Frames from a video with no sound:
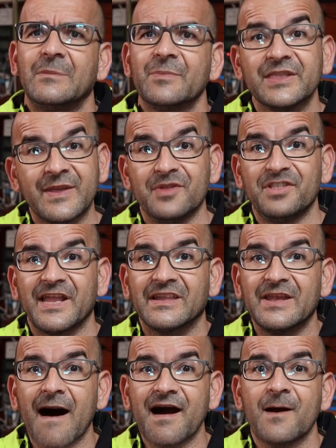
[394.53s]
So to save
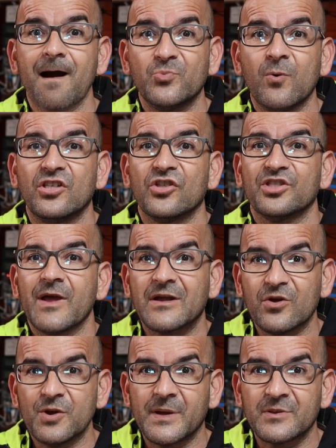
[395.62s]
time, I'm going to tell
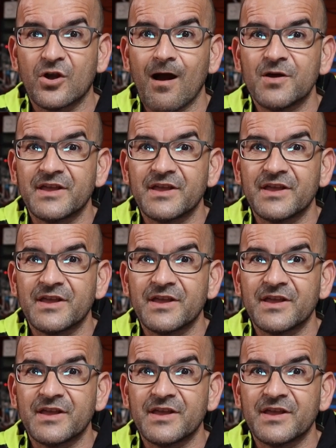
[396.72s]
you how to have an